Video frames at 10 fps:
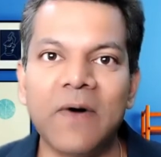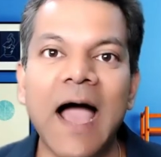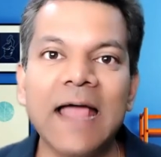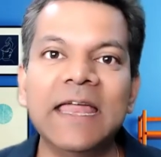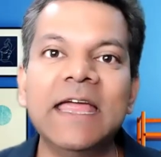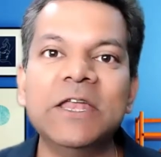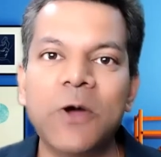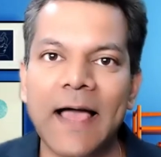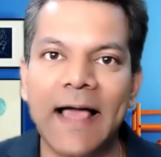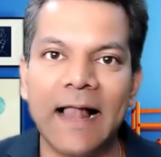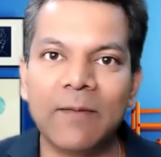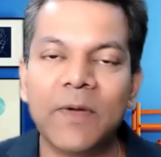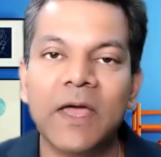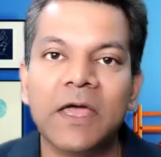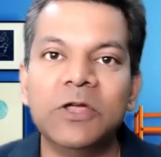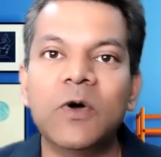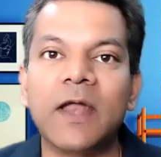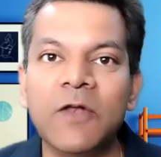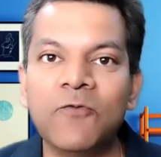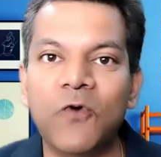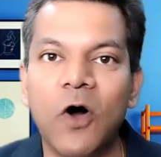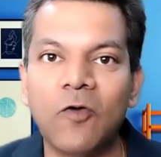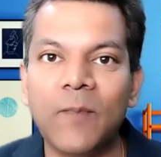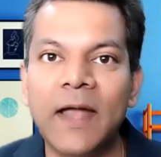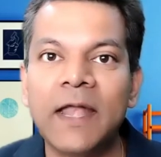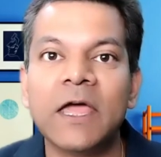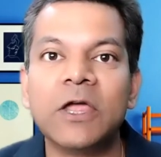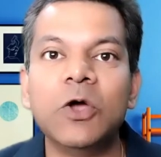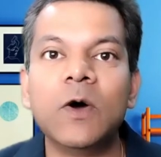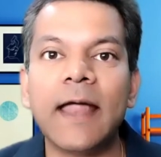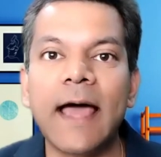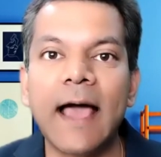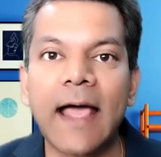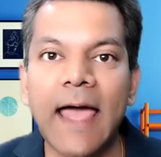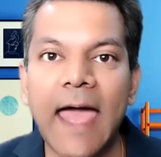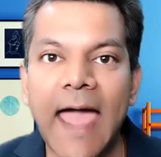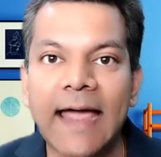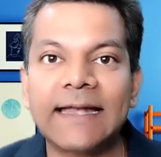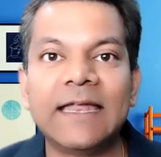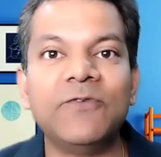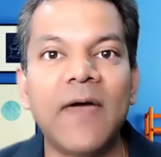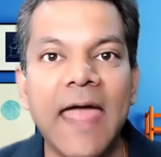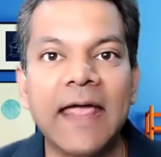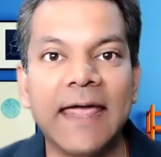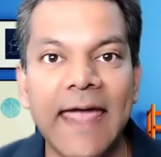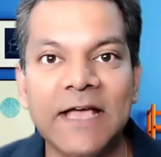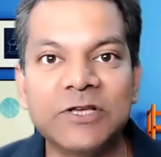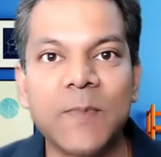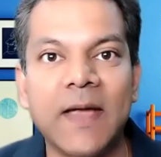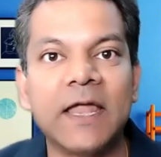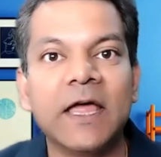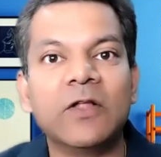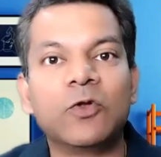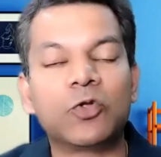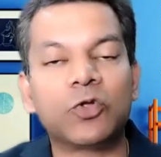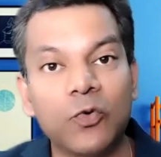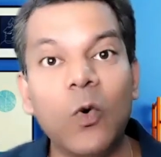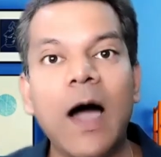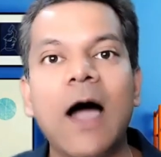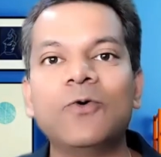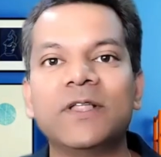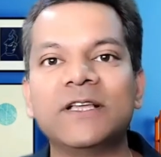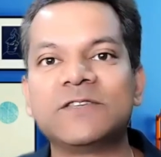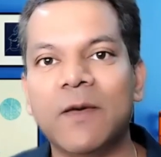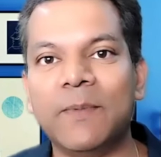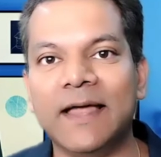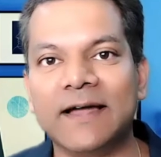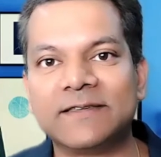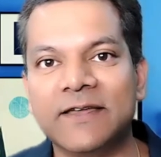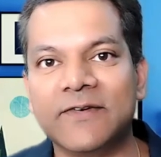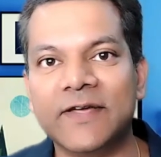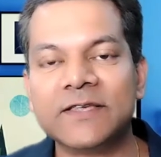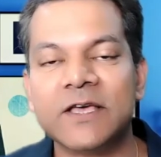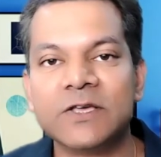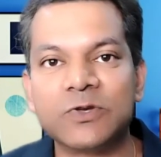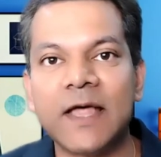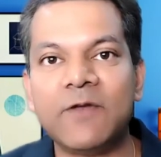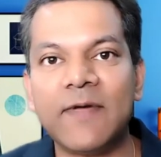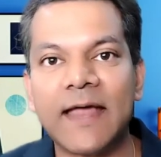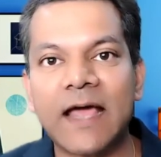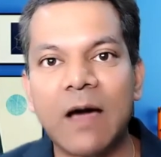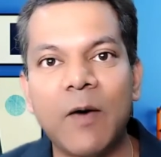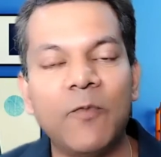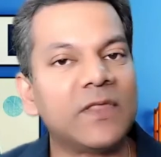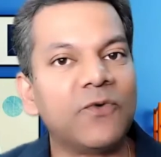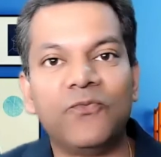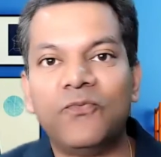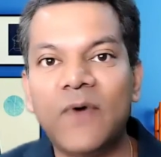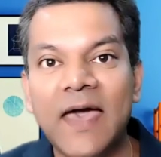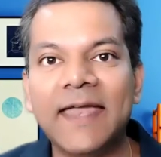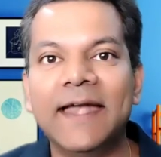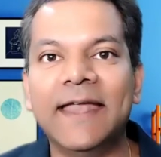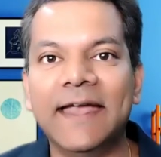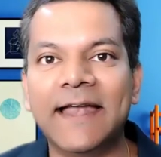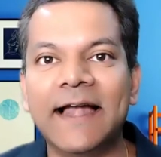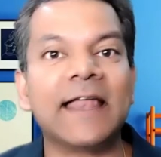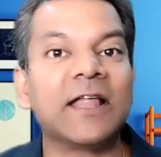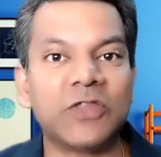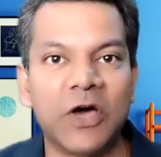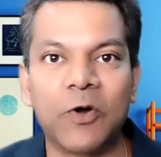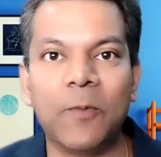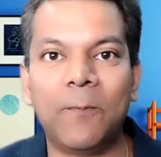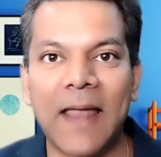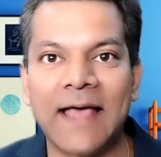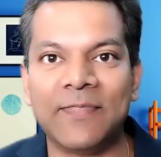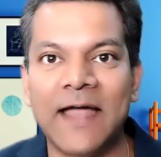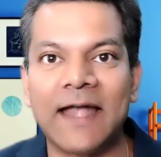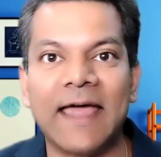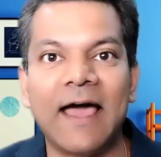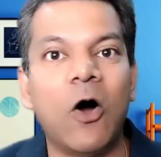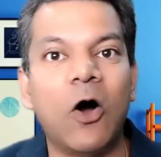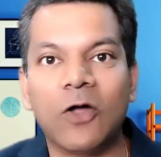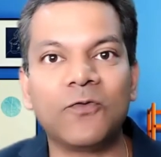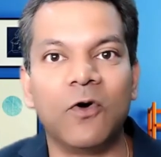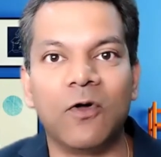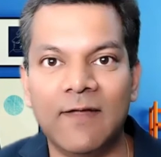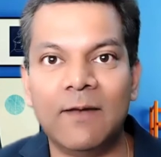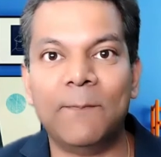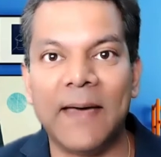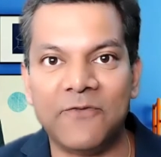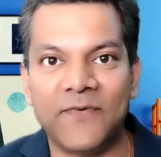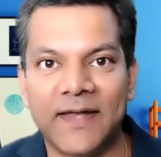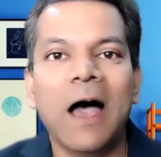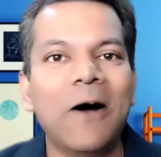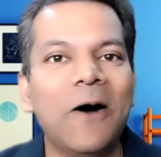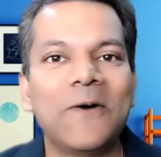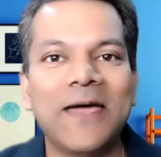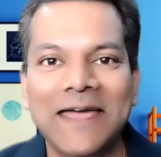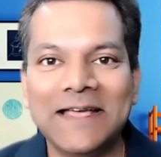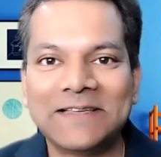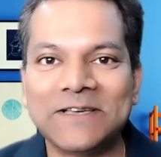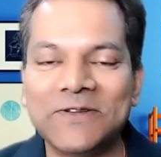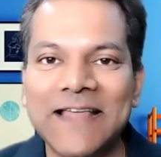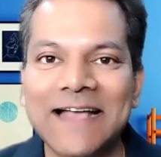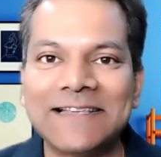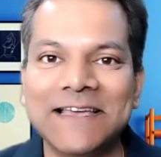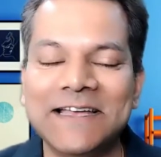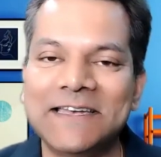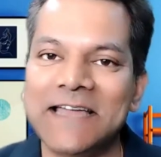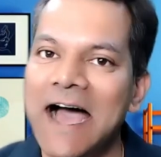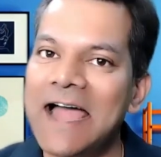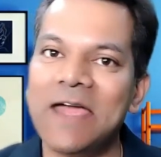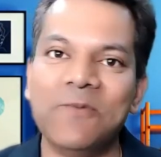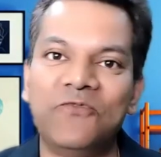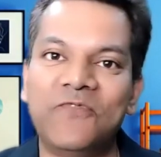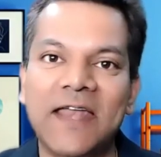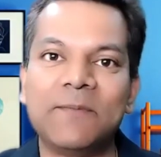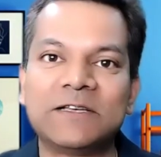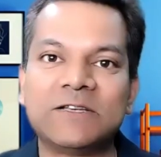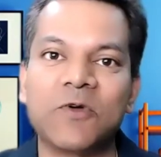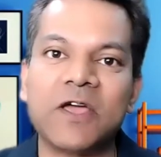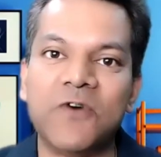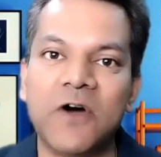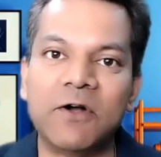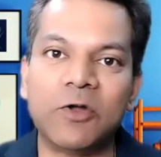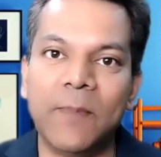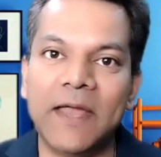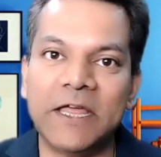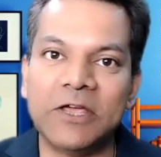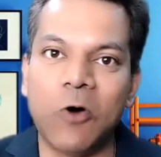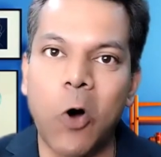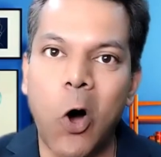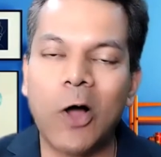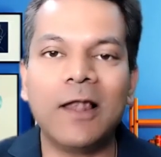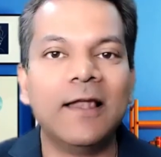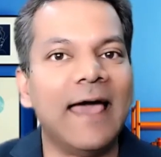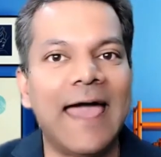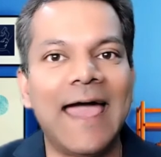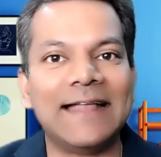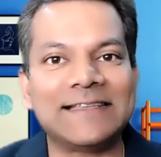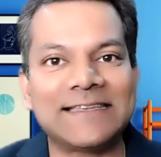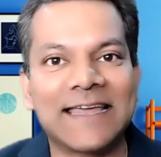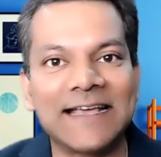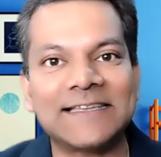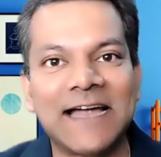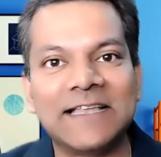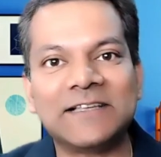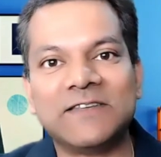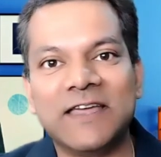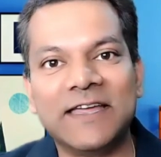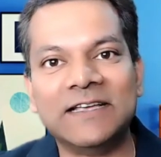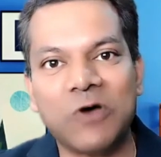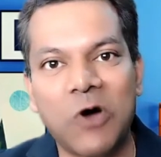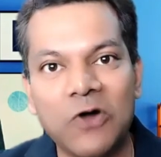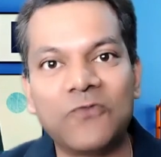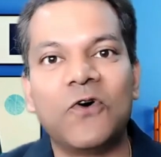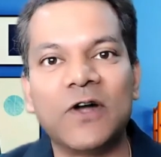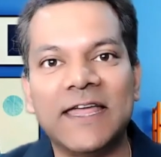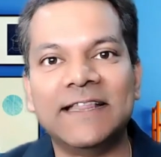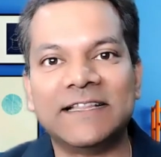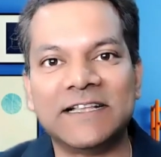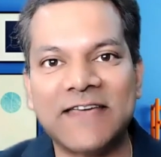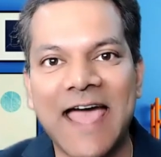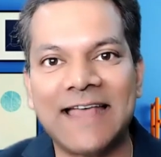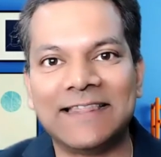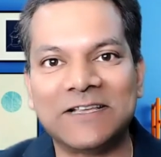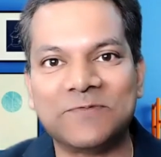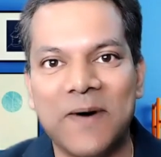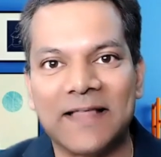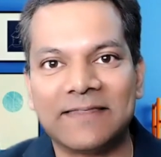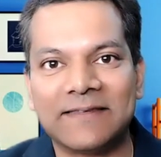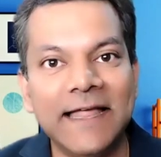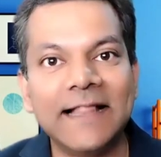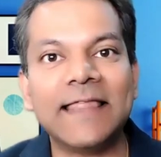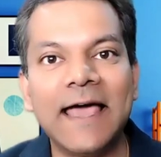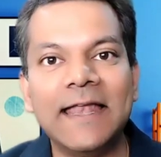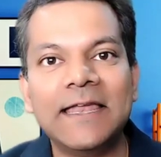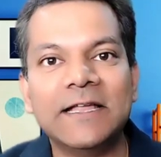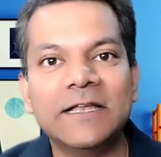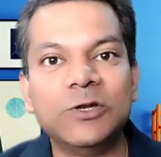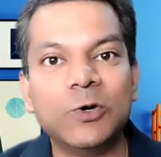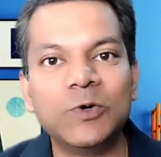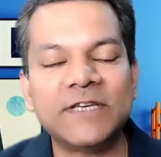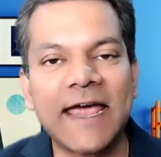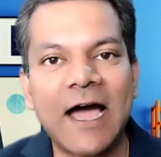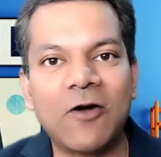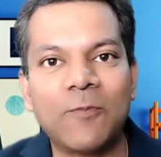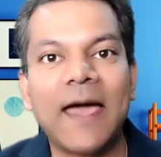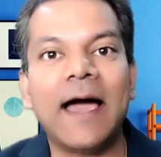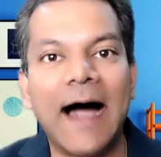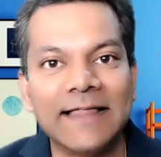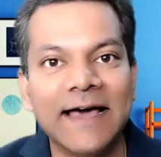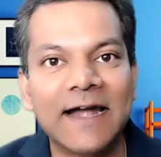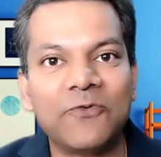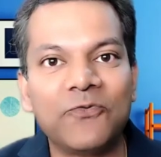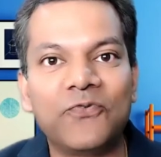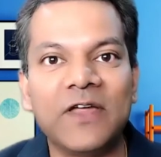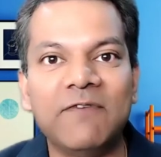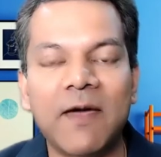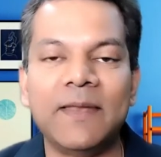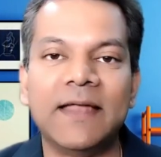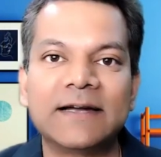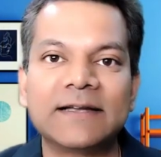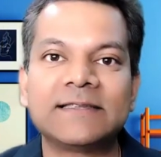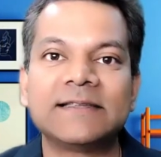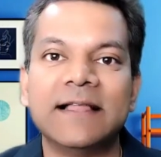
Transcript: I need your help, your involvement, your active engagement throughout this webinar series so that we can come up with a very detailed and a thorough plan that all of you all will benefit. Okay, so that's it. I am very much looking forward to meeting you all and kickstart the series on 14th Jan this month. Till then, do check out my other free webinars.